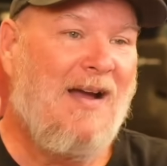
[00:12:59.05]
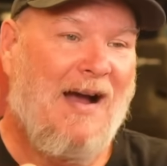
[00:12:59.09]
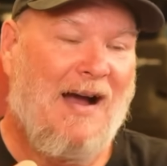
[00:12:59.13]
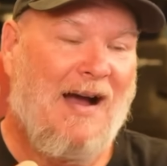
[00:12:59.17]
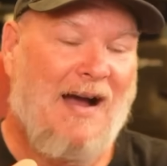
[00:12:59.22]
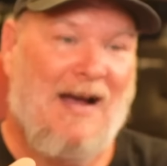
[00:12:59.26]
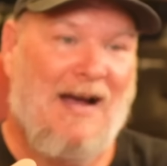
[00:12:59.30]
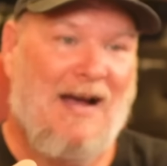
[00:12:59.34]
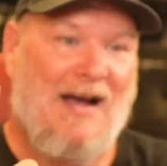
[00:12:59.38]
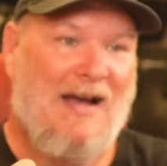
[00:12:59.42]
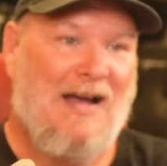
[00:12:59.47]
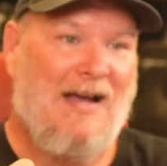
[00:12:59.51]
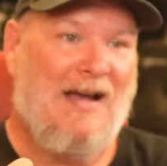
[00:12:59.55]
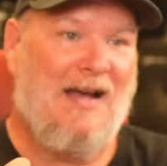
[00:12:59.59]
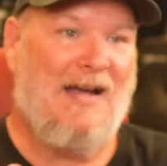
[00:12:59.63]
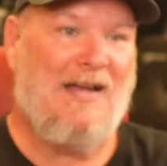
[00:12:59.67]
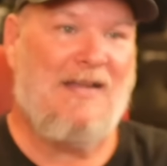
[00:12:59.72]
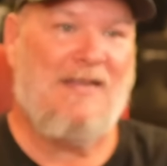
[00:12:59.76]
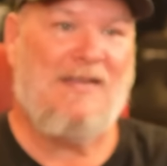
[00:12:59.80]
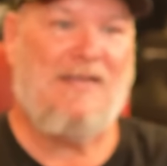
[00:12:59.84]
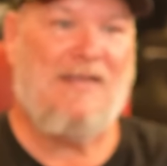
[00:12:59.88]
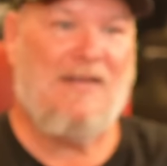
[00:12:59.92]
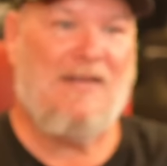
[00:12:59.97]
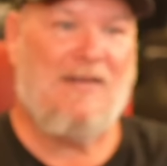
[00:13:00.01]

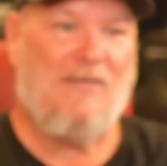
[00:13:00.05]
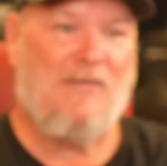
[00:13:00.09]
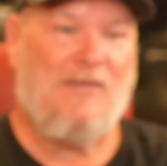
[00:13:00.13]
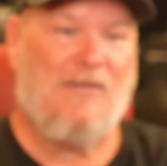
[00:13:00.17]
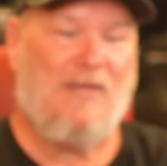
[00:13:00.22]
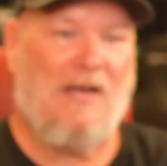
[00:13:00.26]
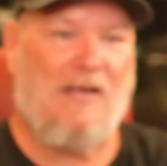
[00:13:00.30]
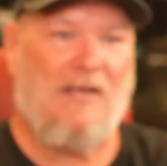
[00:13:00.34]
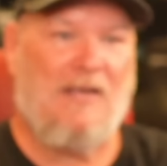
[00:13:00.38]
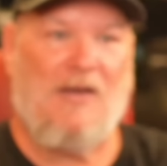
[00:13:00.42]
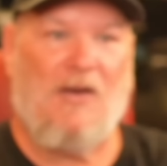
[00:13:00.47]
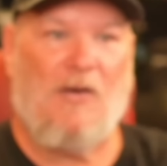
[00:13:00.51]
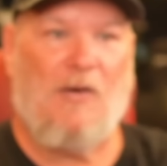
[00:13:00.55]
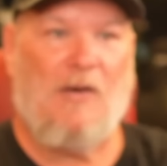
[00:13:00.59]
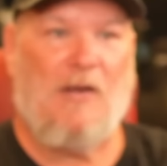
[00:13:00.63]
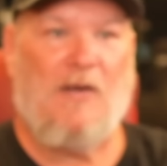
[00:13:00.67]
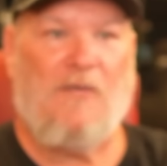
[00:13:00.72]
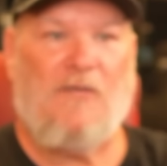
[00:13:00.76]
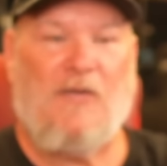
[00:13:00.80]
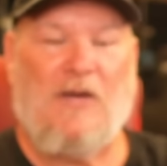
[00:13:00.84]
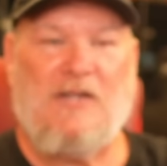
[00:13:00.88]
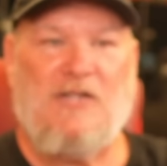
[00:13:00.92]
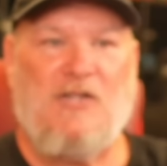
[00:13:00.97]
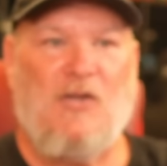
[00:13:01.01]
Uh, you know, and
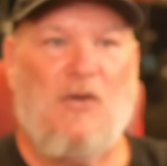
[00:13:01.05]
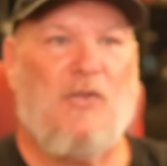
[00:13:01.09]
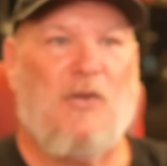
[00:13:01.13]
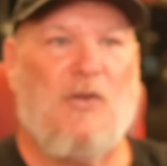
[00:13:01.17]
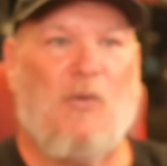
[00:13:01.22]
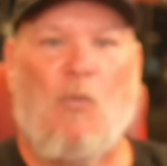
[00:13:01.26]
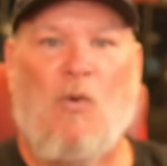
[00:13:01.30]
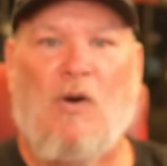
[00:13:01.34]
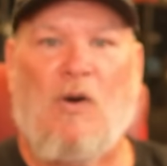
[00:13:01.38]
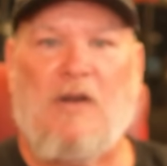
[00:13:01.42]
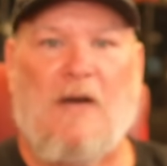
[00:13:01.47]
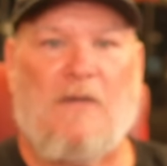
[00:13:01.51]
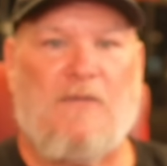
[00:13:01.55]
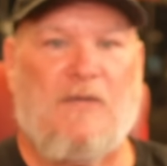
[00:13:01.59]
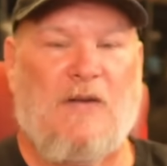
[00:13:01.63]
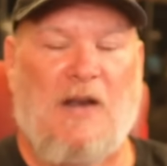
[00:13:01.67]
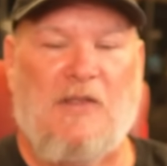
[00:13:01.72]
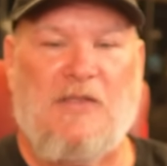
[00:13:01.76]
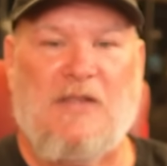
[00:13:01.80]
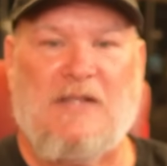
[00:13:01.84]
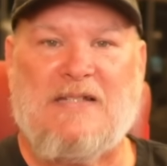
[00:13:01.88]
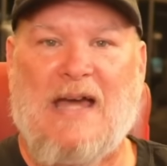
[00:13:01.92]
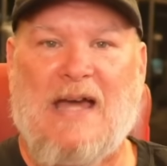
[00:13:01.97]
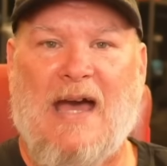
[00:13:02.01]
if I do, they're one-off kind
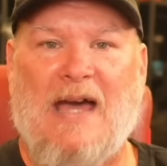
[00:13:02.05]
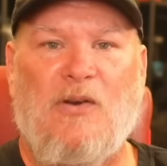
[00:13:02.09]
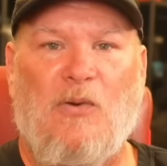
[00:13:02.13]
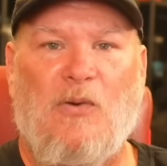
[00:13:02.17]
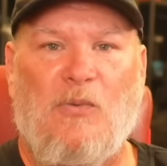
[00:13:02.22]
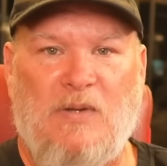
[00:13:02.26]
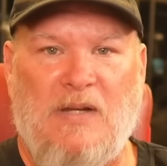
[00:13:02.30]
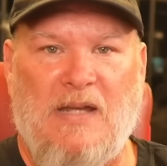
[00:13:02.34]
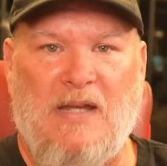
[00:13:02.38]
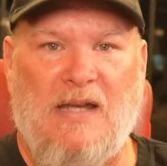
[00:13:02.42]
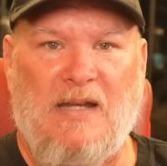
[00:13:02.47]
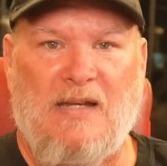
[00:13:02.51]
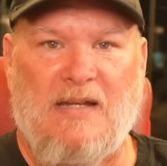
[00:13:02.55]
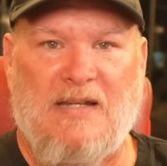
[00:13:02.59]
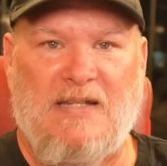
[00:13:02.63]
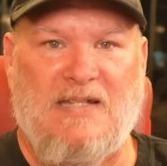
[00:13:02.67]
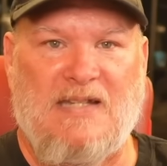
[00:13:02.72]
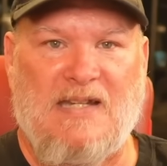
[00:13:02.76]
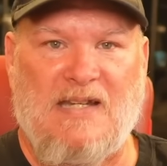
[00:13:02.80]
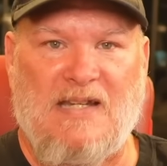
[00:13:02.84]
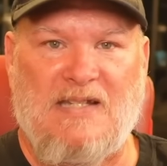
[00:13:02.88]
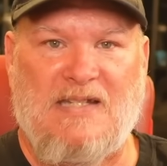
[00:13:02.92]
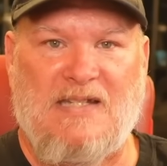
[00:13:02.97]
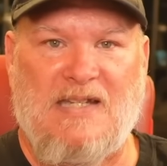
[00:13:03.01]
of things. I don't need a
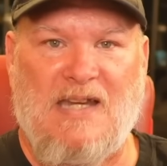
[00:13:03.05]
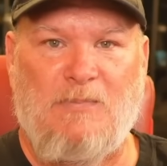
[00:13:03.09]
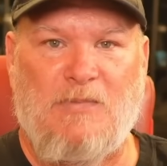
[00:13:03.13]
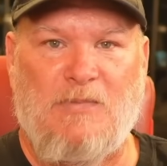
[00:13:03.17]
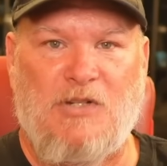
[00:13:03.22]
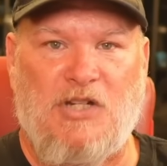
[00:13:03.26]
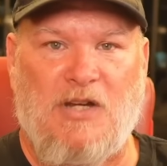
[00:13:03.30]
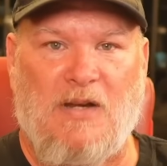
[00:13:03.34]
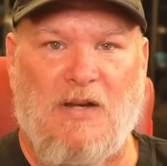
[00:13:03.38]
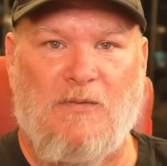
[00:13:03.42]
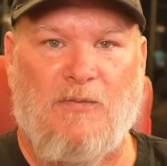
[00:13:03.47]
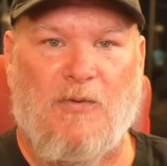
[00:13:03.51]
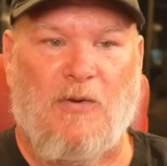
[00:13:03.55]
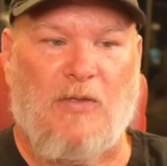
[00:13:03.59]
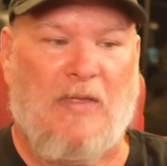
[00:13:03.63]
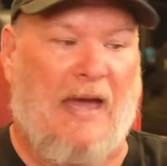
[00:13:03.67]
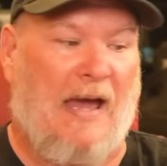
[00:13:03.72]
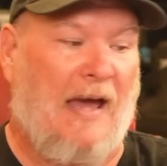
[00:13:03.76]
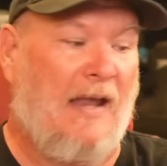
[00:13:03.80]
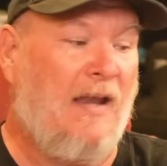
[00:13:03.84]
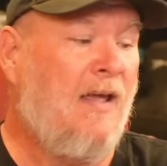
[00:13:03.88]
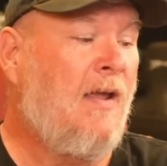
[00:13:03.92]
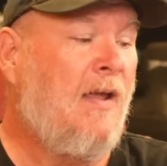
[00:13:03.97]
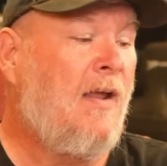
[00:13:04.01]
CNC machine for
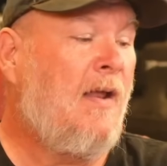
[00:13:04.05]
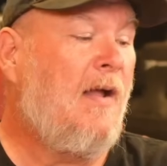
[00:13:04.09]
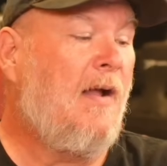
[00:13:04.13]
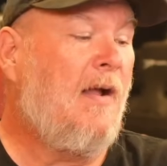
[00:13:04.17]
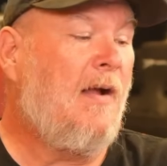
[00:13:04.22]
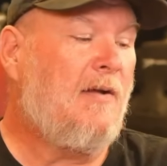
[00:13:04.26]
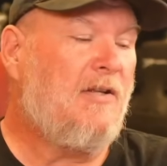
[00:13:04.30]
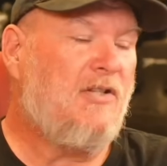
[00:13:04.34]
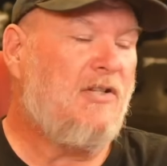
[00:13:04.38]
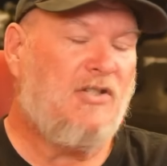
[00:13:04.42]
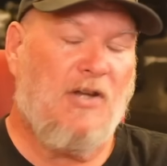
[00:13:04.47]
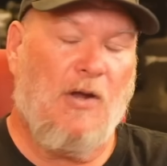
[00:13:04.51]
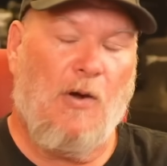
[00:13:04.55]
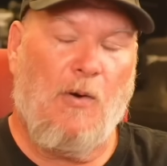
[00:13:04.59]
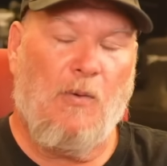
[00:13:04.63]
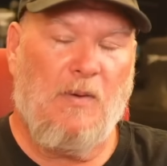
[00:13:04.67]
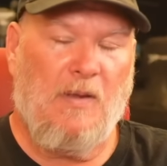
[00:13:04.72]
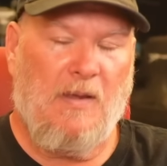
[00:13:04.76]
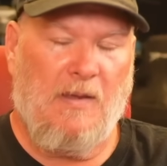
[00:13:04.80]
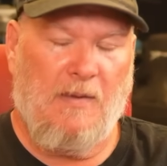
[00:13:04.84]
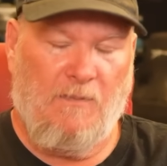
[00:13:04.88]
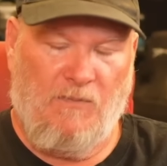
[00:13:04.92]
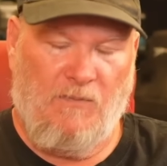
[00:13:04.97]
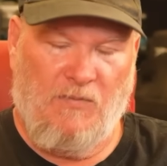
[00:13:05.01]
that. So
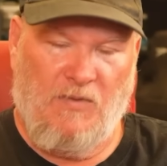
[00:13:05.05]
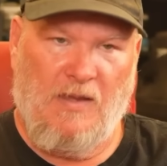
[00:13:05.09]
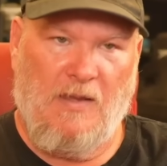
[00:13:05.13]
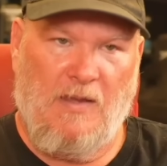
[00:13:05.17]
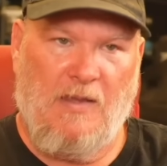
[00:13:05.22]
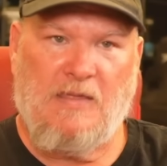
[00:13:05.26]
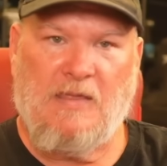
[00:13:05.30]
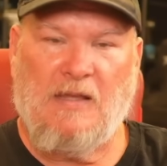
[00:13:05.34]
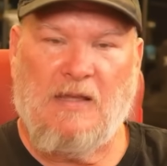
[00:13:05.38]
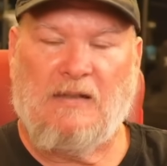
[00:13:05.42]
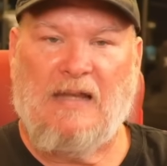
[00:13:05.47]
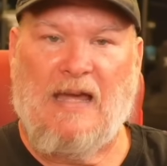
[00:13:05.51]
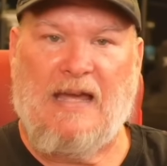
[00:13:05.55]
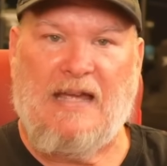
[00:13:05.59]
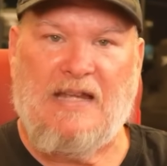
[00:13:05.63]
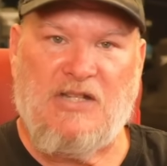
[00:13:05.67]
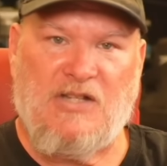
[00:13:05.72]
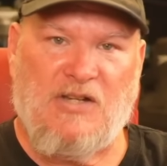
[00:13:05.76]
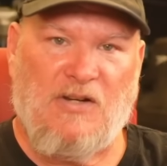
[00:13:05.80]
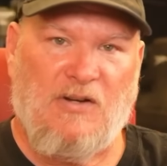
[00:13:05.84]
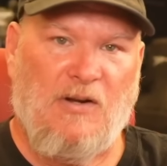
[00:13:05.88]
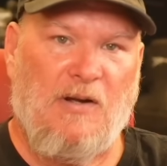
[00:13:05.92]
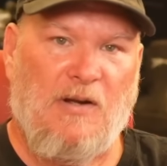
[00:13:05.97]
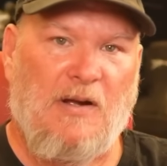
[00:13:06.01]
the
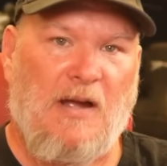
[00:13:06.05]
laser